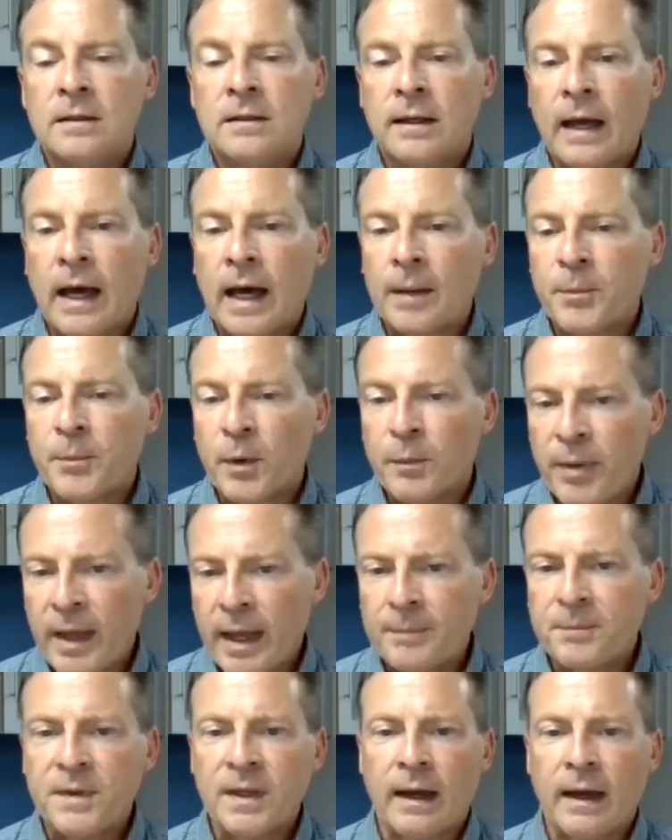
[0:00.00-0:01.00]
copper
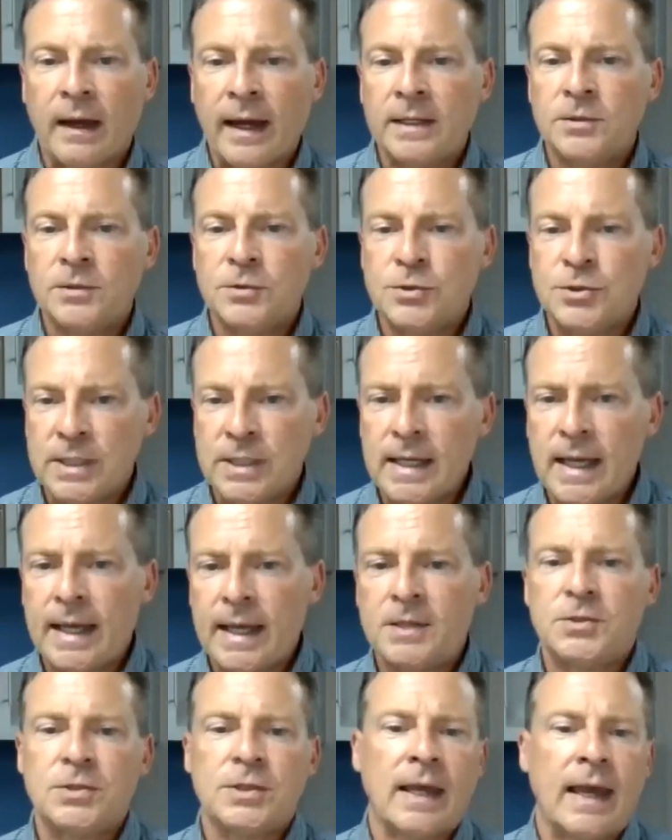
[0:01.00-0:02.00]
peptide,
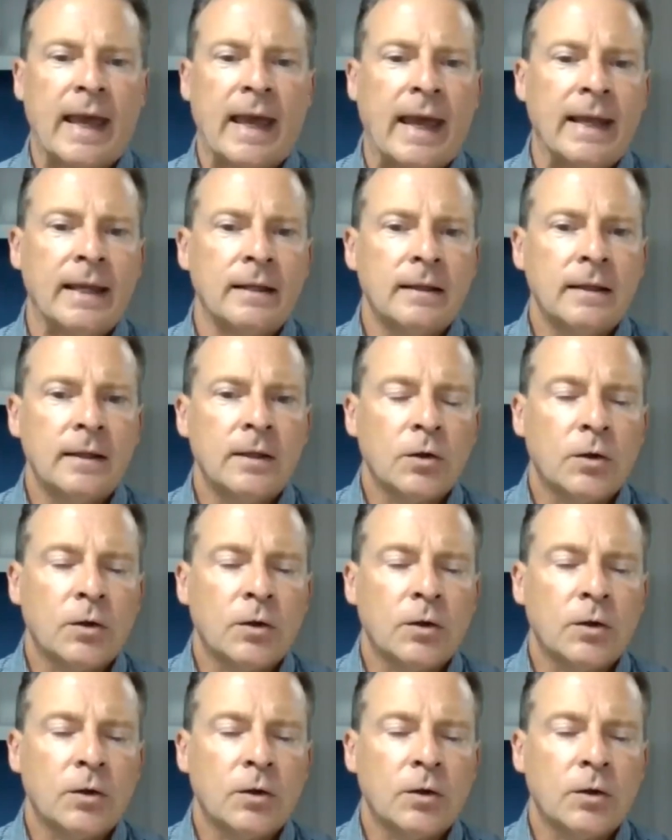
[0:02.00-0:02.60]
GHK,